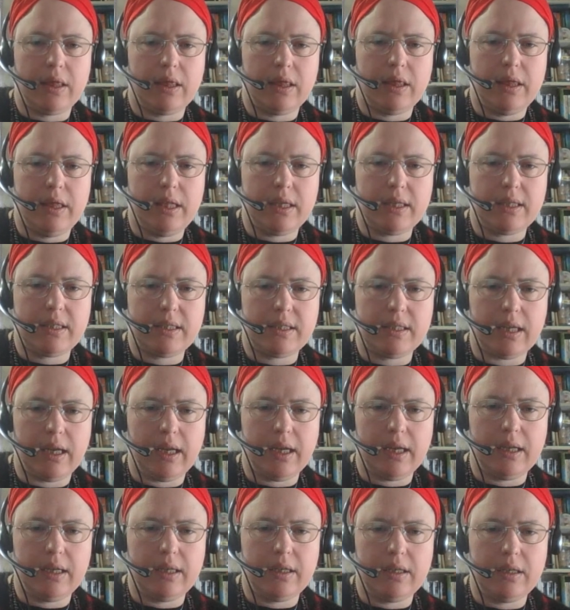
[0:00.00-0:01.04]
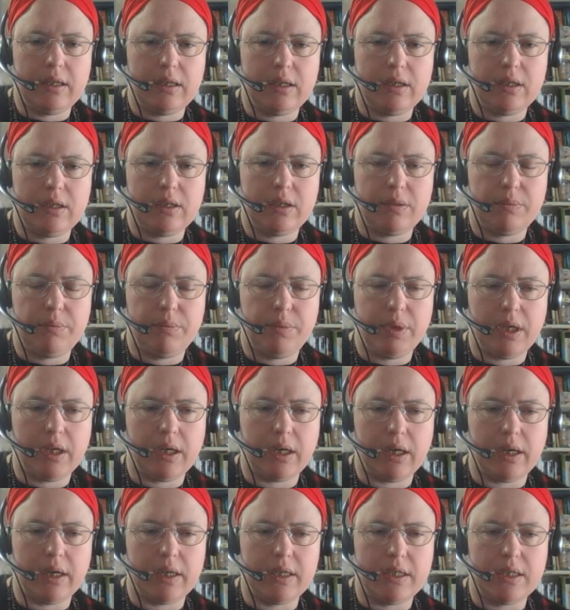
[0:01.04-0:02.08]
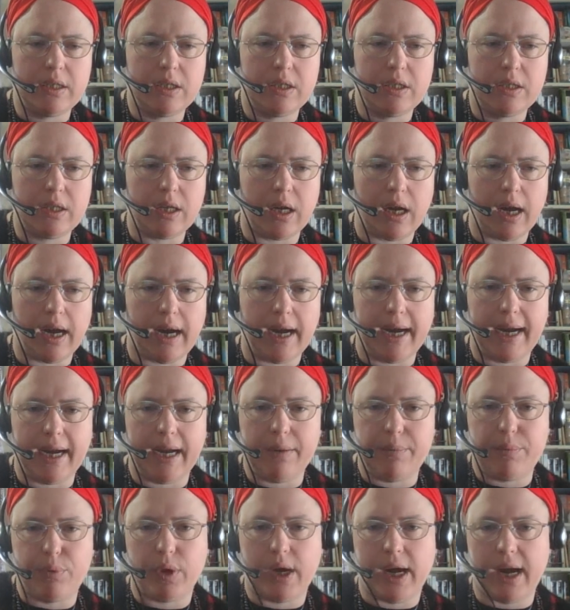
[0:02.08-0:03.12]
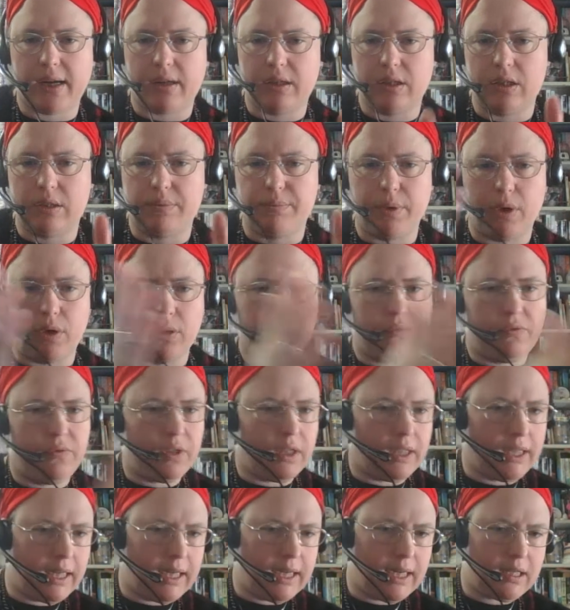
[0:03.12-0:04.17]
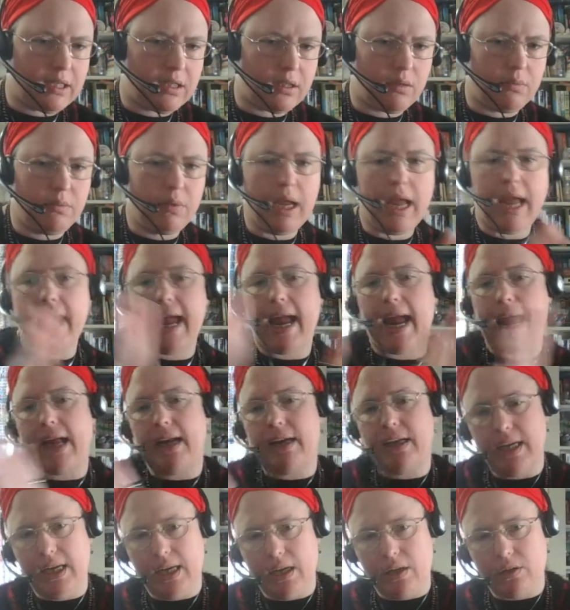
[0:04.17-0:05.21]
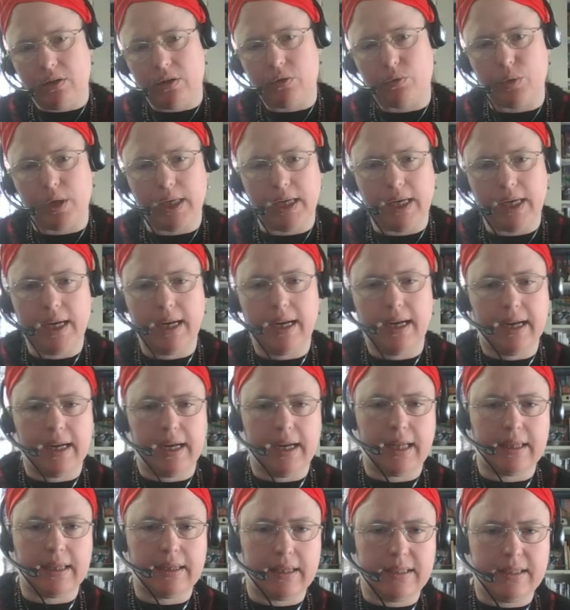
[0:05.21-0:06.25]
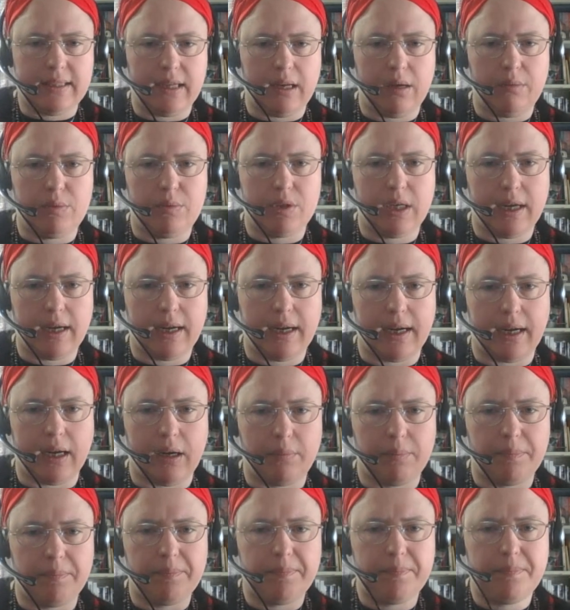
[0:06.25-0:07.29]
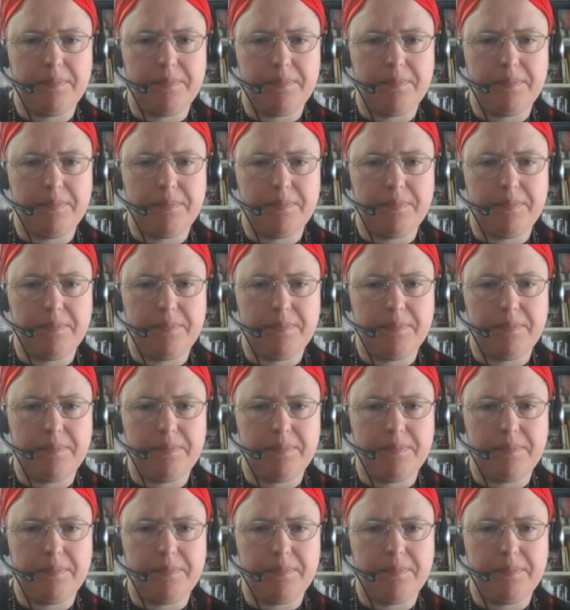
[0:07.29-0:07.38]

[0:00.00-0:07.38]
This is because I practice both Filianism and heathenry at the same time.